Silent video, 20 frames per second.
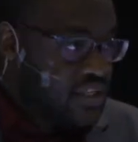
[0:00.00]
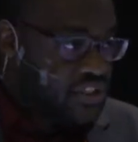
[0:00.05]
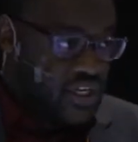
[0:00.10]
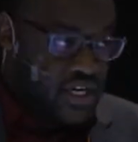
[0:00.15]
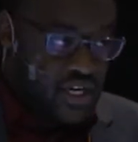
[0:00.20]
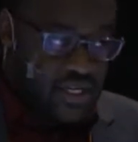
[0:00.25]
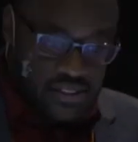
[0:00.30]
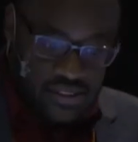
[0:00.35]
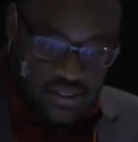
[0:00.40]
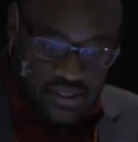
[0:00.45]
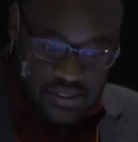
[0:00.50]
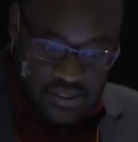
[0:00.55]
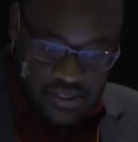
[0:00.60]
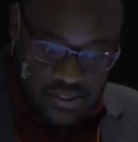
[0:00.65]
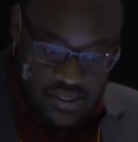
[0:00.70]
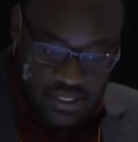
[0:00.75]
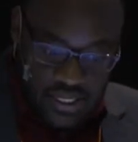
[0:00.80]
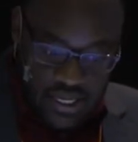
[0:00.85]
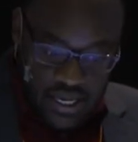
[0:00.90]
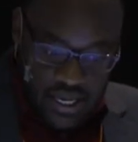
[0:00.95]

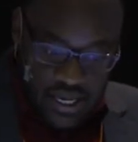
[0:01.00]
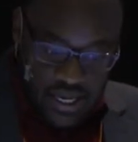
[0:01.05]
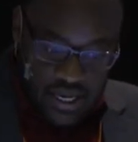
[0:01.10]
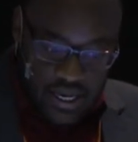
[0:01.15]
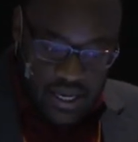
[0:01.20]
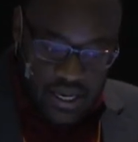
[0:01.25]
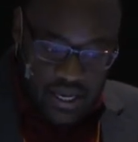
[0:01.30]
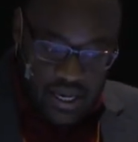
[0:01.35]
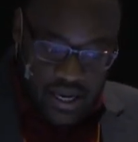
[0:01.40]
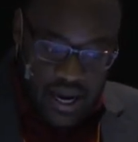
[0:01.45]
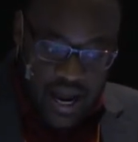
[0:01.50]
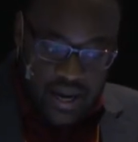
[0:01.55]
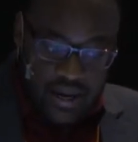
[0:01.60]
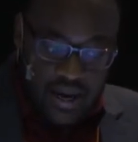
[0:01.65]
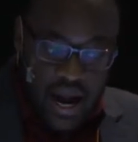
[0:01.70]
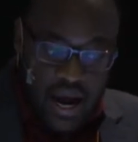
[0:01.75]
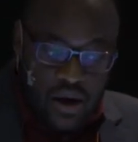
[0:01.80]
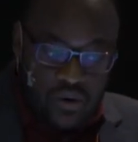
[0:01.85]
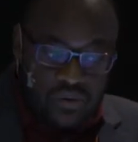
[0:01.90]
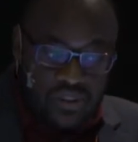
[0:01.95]
genesis uh,
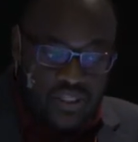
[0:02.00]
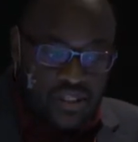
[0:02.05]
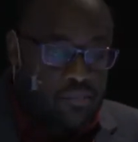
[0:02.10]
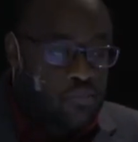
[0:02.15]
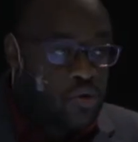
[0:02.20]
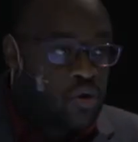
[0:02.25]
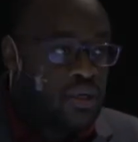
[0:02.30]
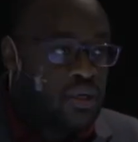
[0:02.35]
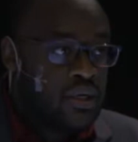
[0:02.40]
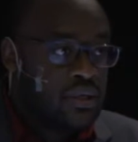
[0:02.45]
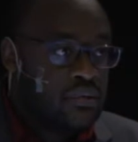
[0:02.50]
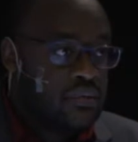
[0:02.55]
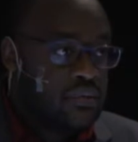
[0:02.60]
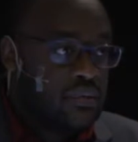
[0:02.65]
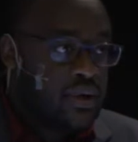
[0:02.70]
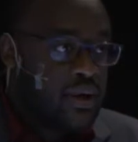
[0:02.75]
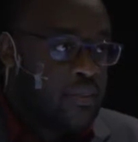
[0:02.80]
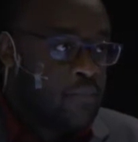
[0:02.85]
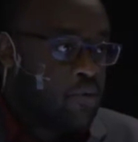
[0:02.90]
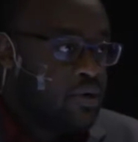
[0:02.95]
around the model,
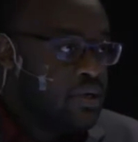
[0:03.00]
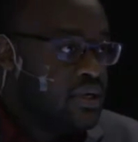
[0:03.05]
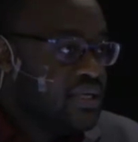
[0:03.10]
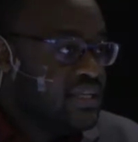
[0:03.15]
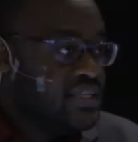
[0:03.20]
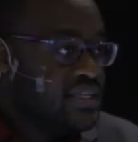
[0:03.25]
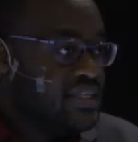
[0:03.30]
modeling